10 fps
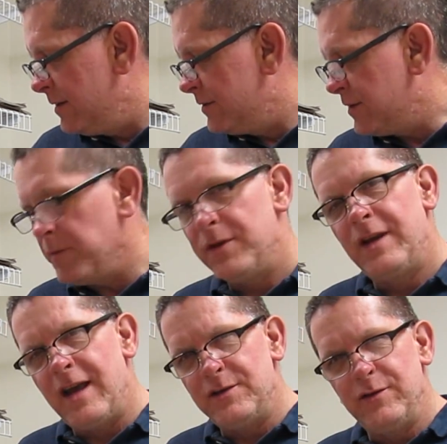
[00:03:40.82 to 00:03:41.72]
some of the
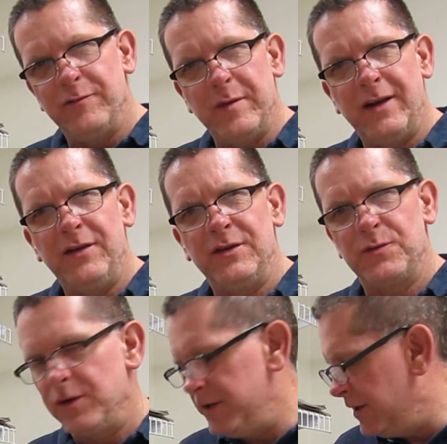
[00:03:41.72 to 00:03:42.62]
guys who have made
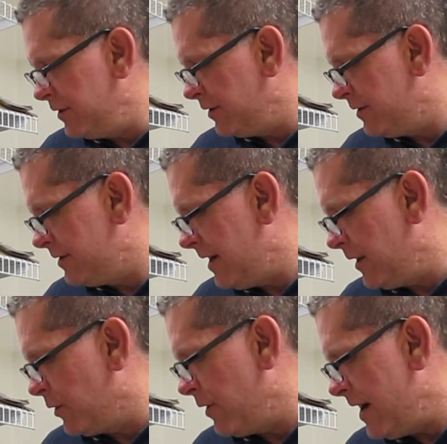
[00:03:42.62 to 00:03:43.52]
these really didn't
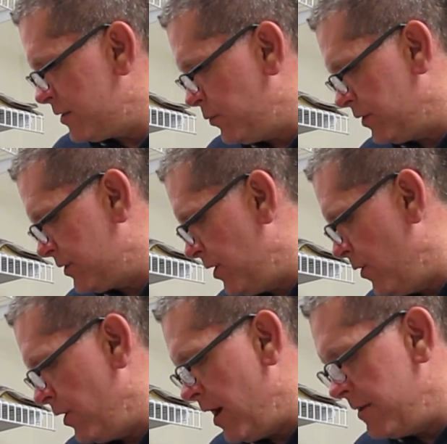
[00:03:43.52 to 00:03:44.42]
kind of grasp what's
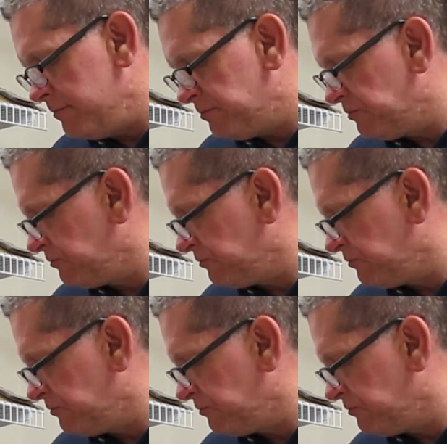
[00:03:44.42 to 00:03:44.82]
going on.